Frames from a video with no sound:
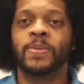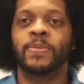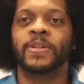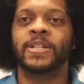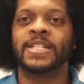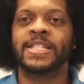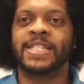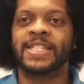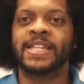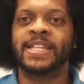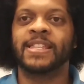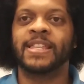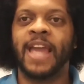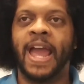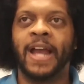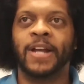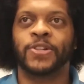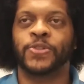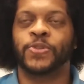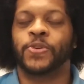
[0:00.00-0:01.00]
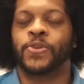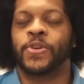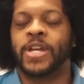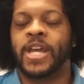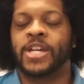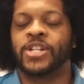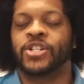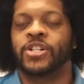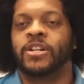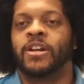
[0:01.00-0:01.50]
so people can see the
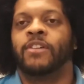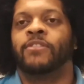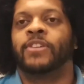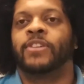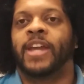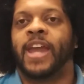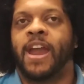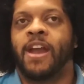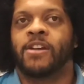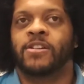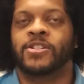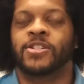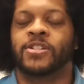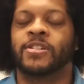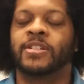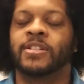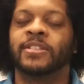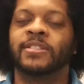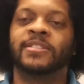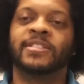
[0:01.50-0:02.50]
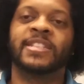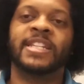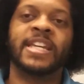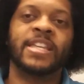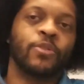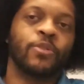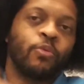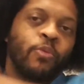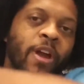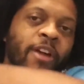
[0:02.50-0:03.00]
actual creation of a character and
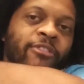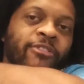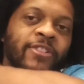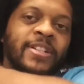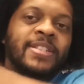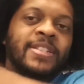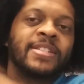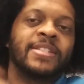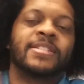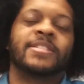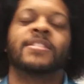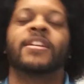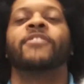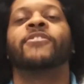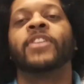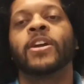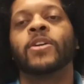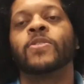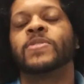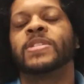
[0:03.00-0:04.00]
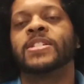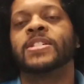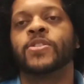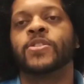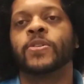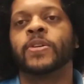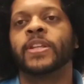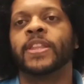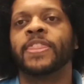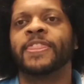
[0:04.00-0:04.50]
seeing the reference and stuff that
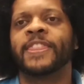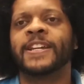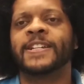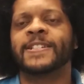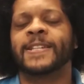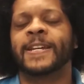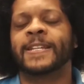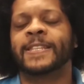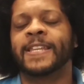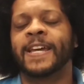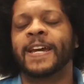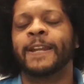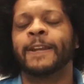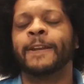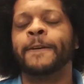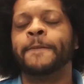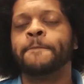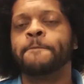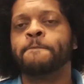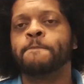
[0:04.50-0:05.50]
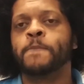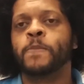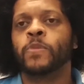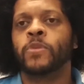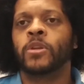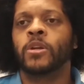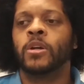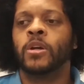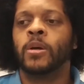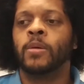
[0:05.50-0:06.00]
goes into it and things like that.
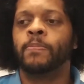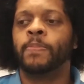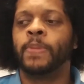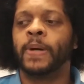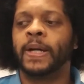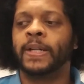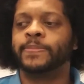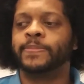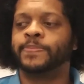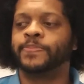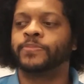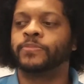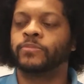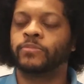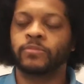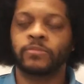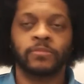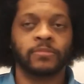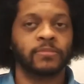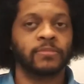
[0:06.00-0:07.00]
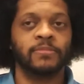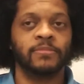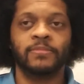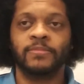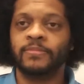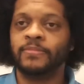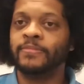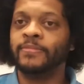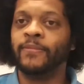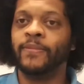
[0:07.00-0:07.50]
But
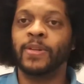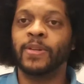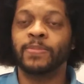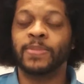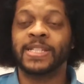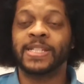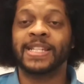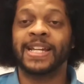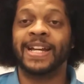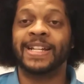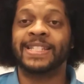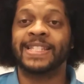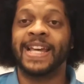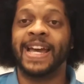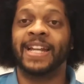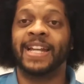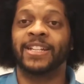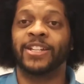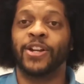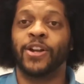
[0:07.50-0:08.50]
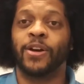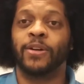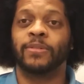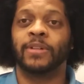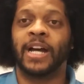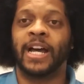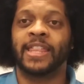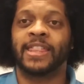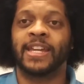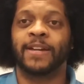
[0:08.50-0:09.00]
besides that,
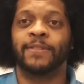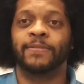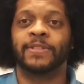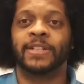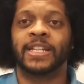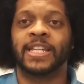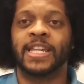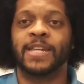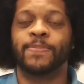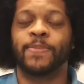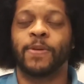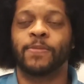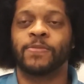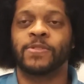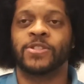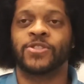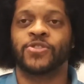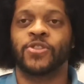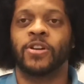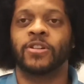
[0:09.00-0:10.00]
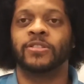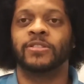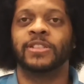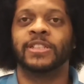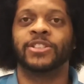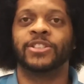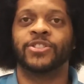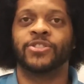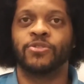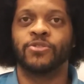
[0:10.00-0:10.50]
I think I'm going to keep up with
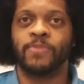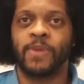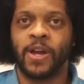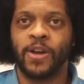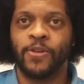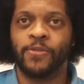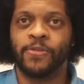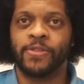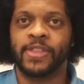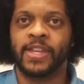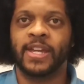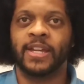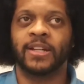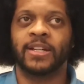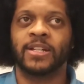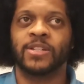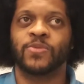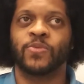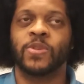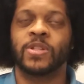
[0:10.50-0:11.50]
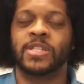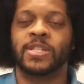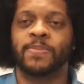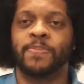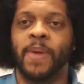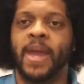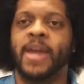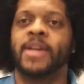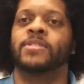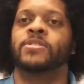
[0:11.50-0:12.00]
Struggle and just do my own thing, because
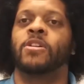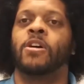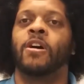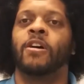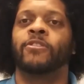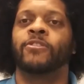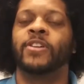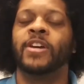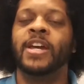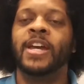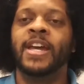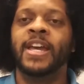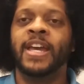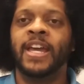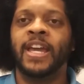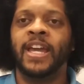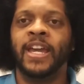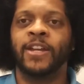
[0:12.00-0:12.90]
once it pays off,